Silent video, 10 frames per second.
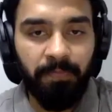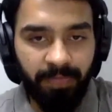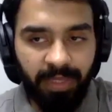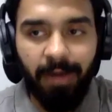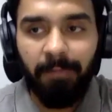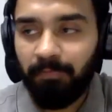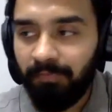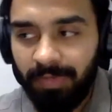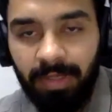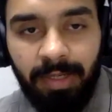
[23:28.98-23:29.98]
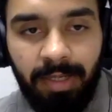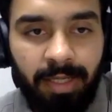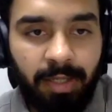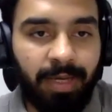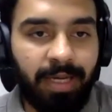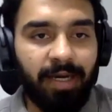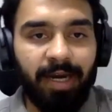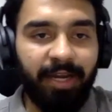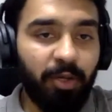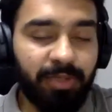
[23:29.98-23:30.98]
Yeah. Well, I
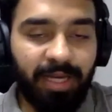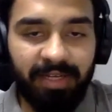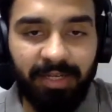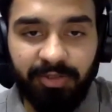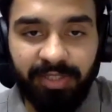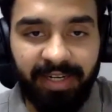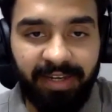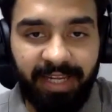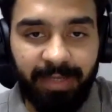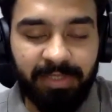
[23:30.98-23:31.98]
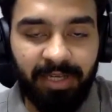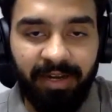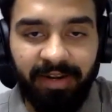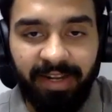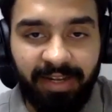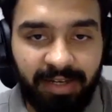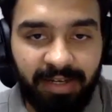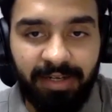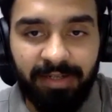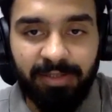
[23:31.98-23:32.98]
know that Elucidator keeps hiring.
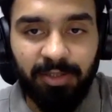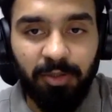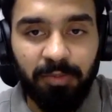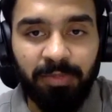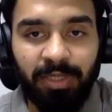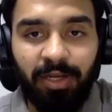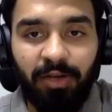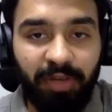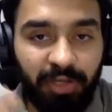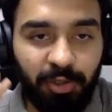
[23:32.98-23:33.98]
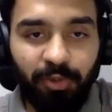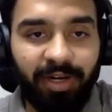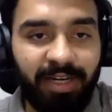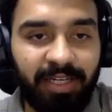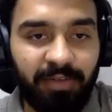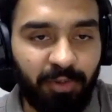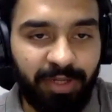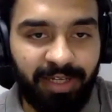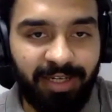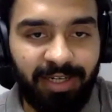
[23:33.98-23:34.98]
So, when you are
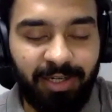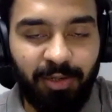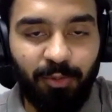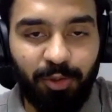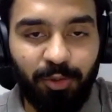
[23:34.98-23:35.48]
interviewing, what